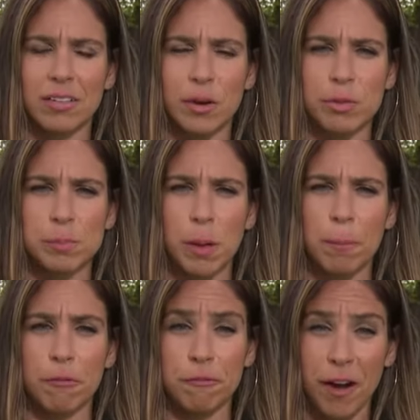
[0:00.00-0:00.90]
There was
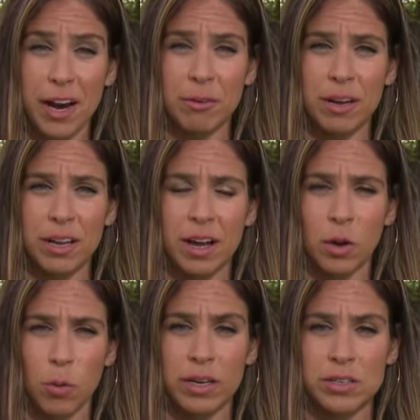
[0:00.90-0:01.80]
people firing,
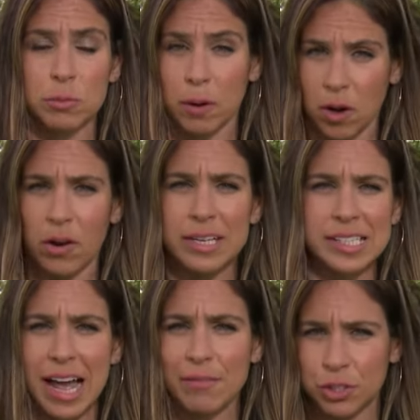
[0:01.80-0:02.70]
according to Bakari
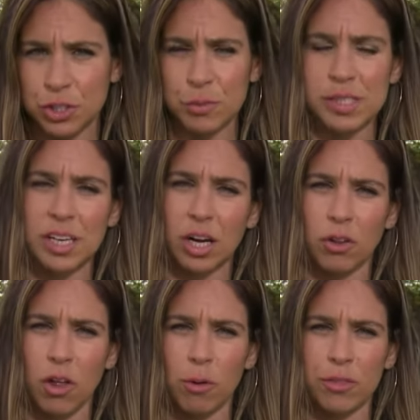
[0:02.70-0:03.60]
Savage, who was here
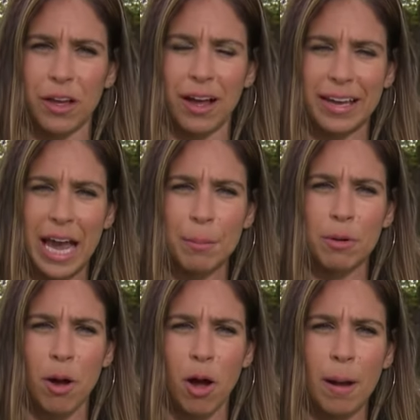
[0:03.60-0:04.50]
along with a, a
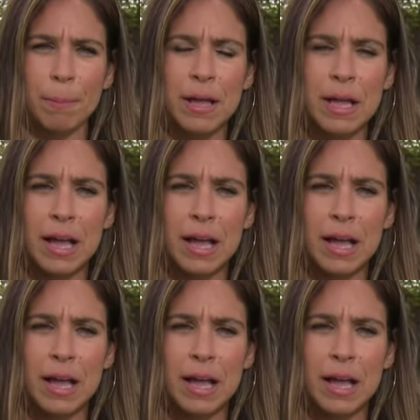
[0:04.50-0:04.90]
camera op.